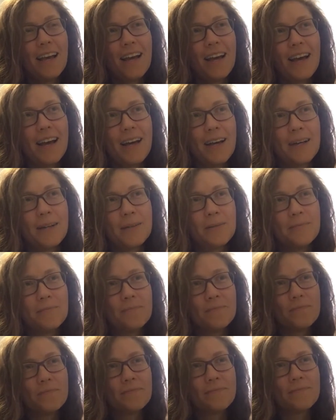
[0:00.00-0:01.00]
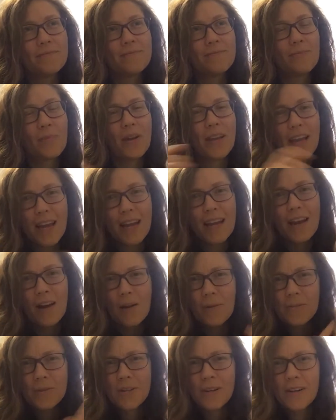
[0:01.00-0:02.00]
But yeah, now
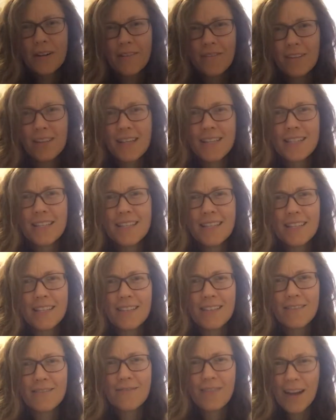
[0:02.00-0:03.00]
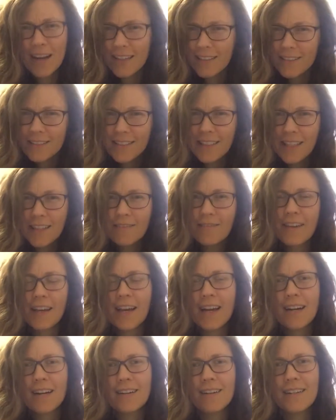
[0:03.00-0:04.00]
I'm starting to realize that radical
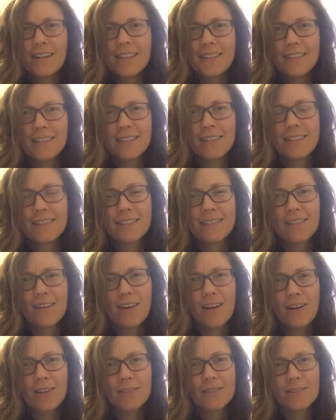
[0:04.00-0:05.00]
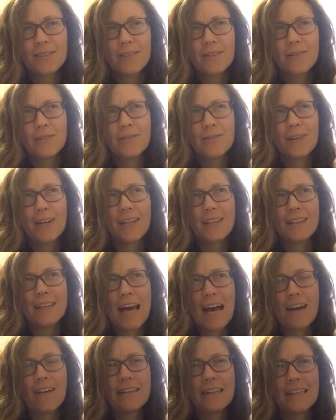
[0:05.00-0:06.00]
self-care is also
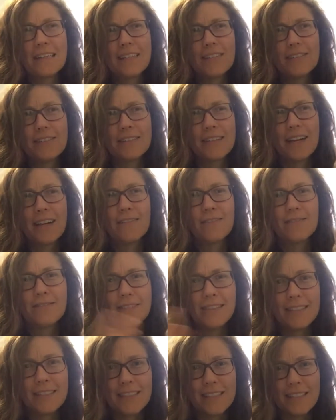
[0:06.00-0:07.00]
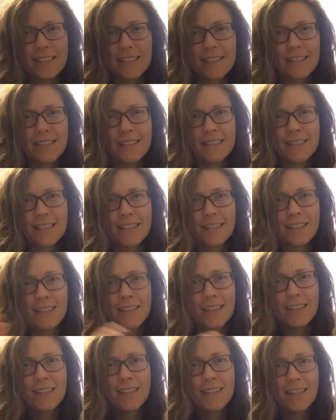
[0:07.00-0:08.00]
allowing yourself to just
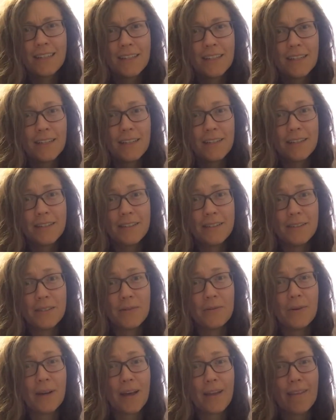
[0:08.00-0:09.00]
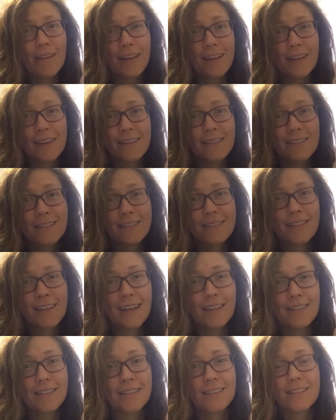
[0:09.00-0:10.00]
do nothing
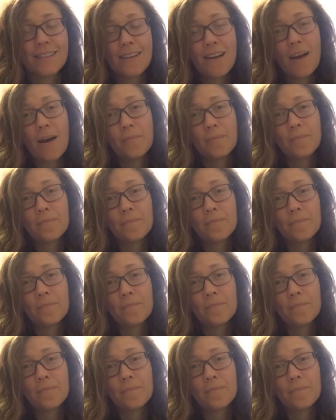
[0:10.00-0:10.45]
and just stop.